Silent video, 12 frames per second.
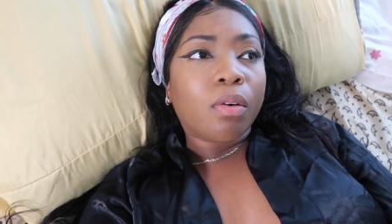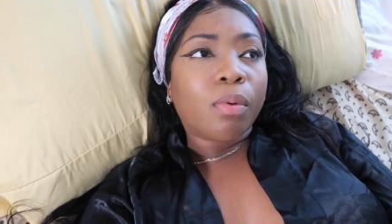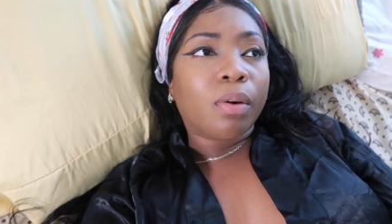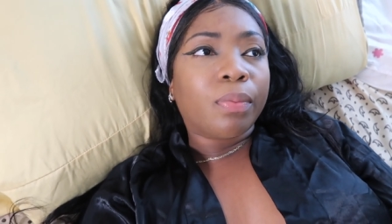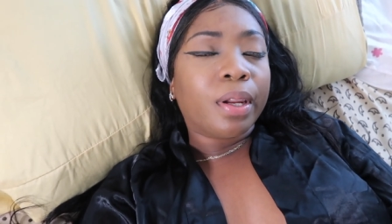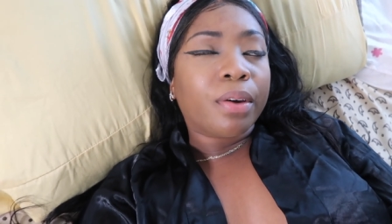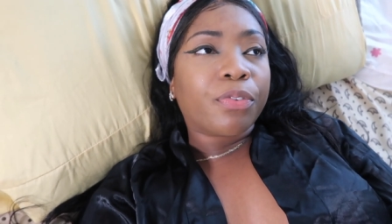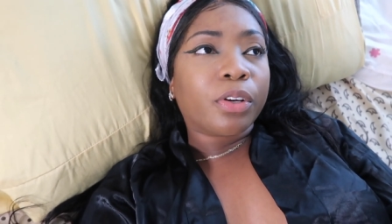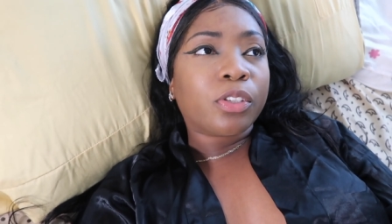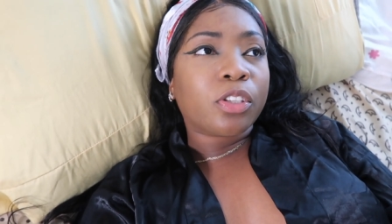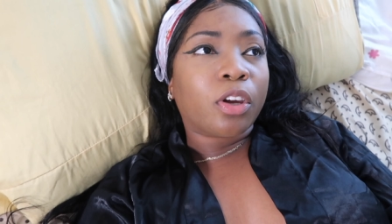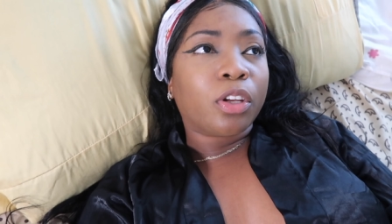well when i
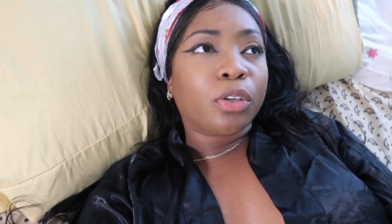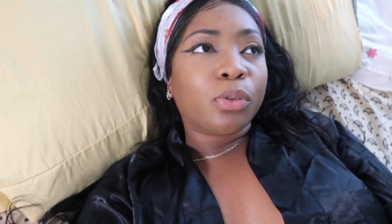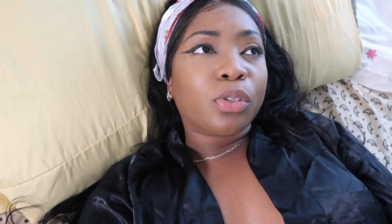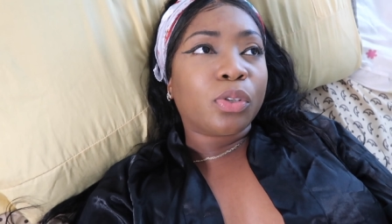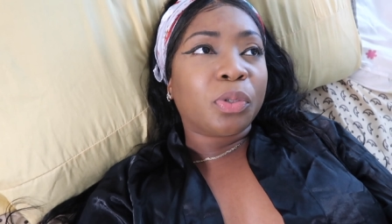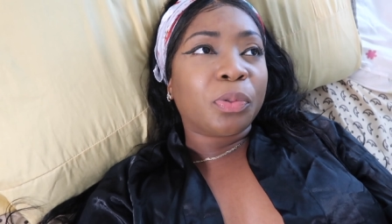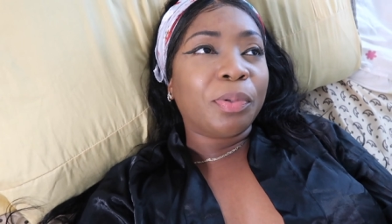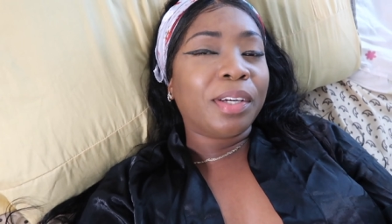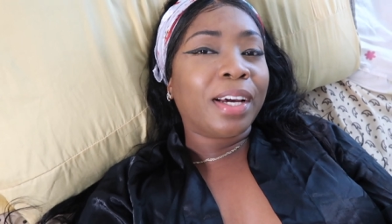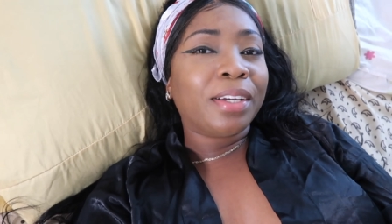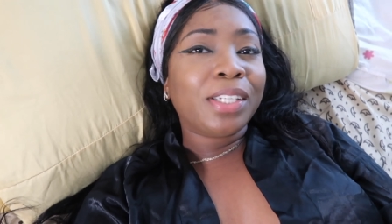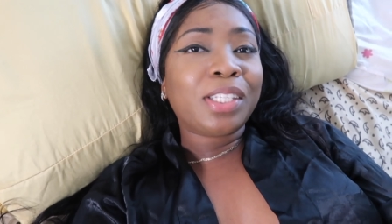first started youtube
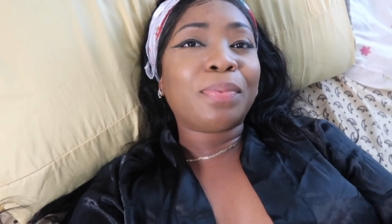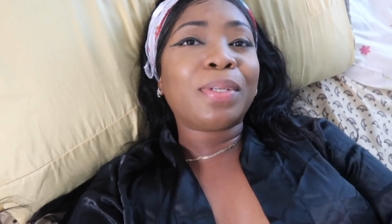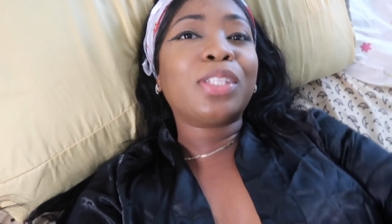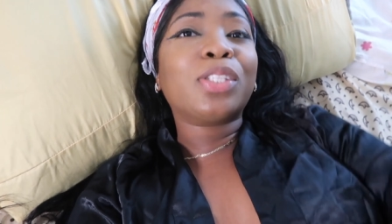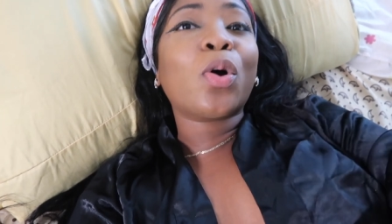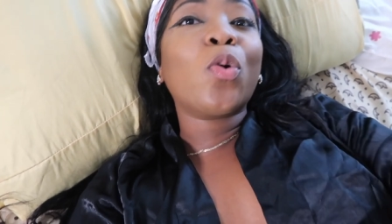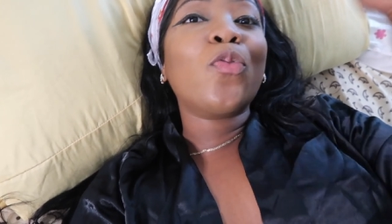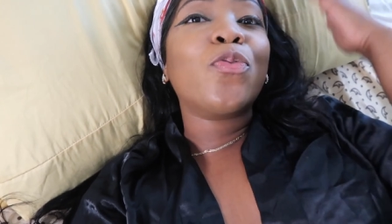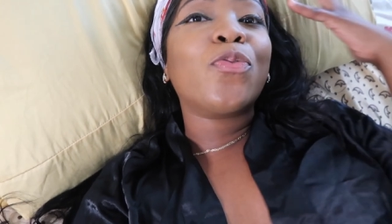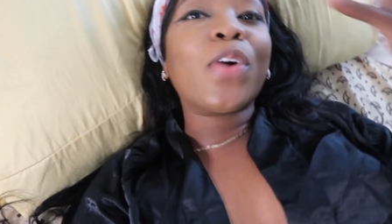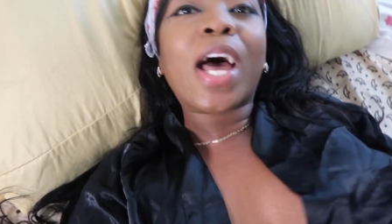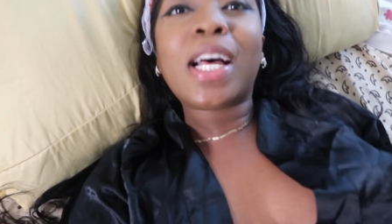i used to be so
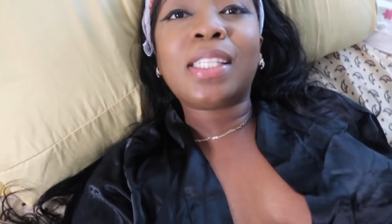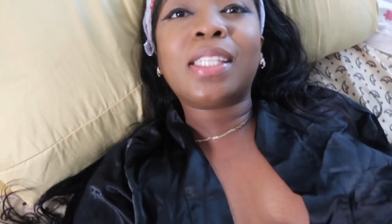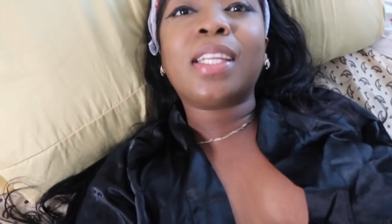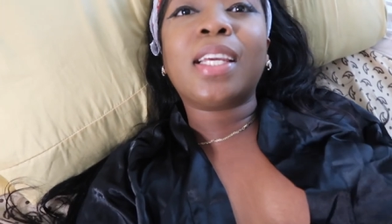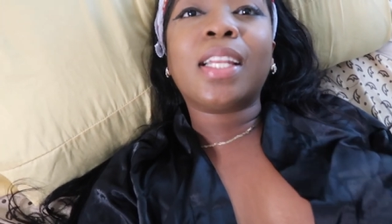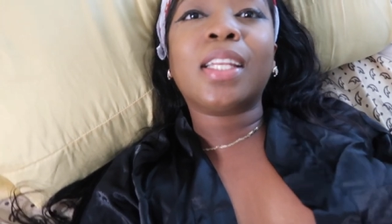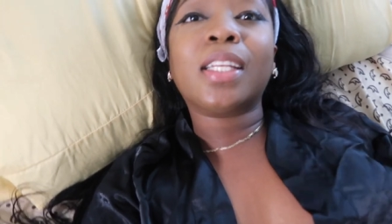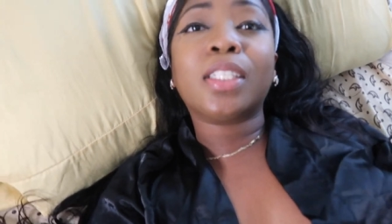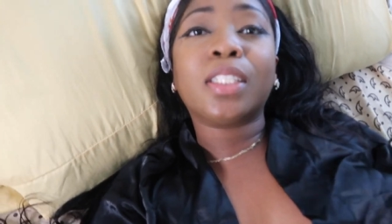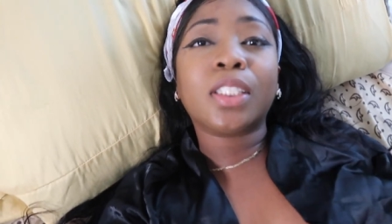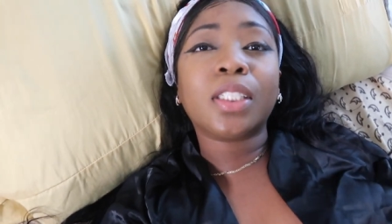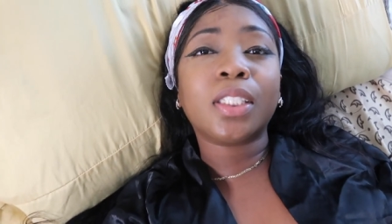fascinated
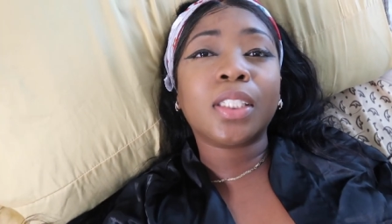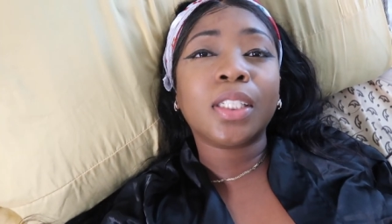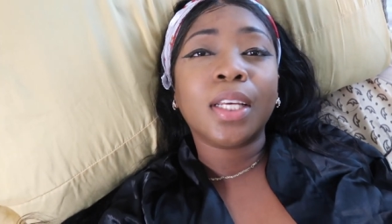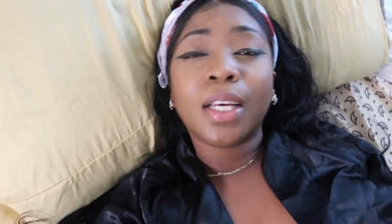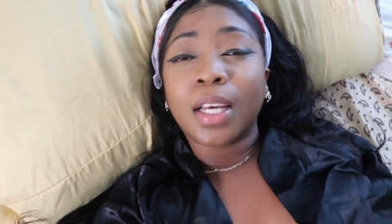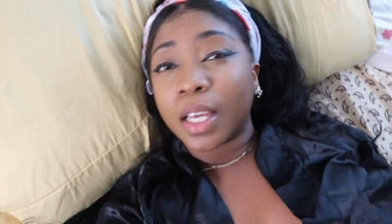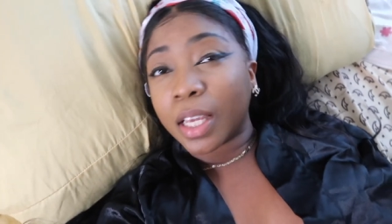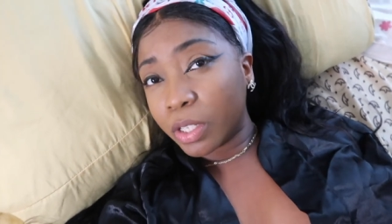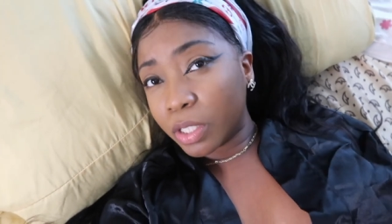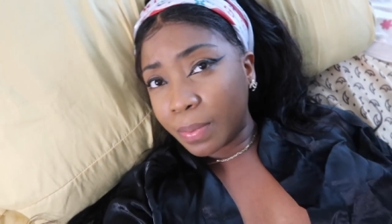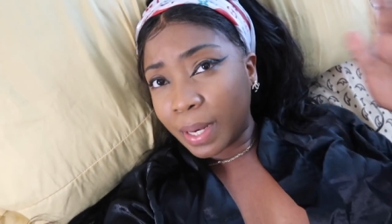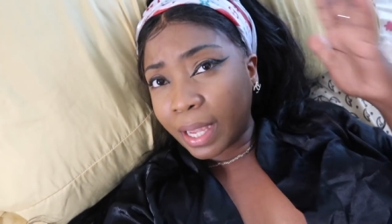and just it
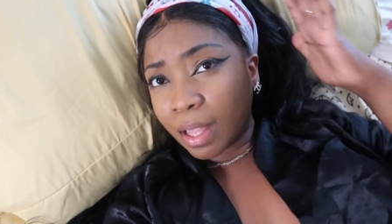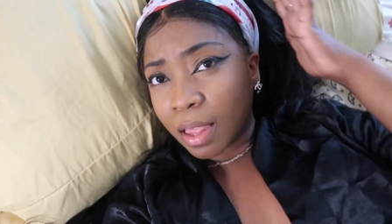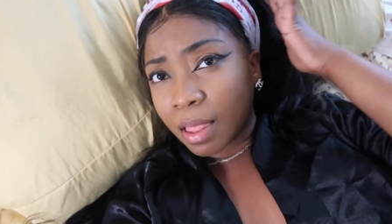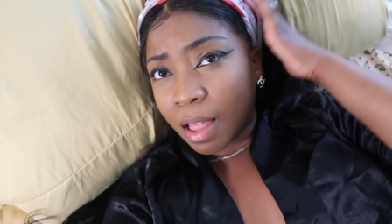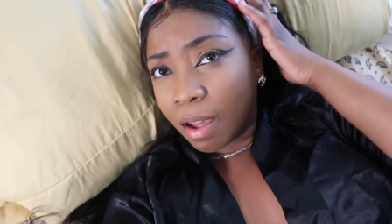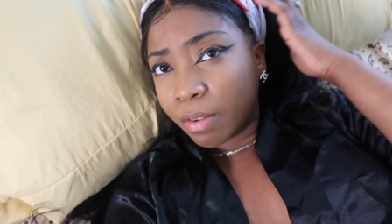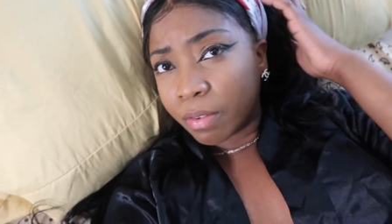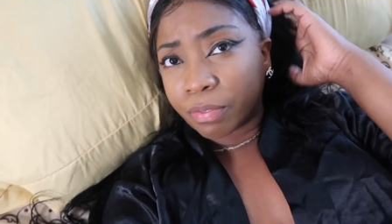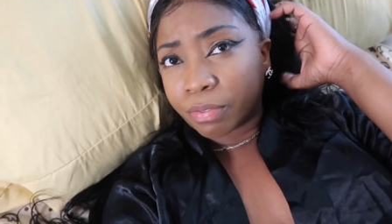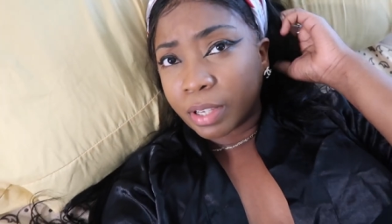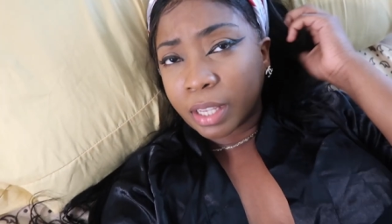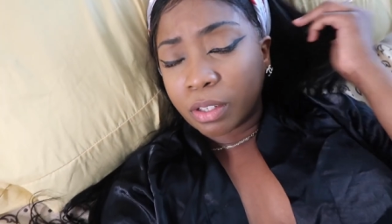used to be like a love
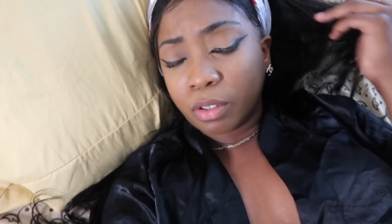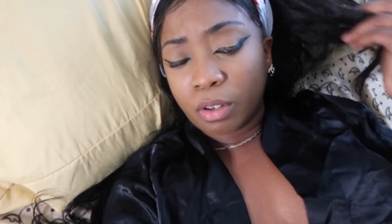like you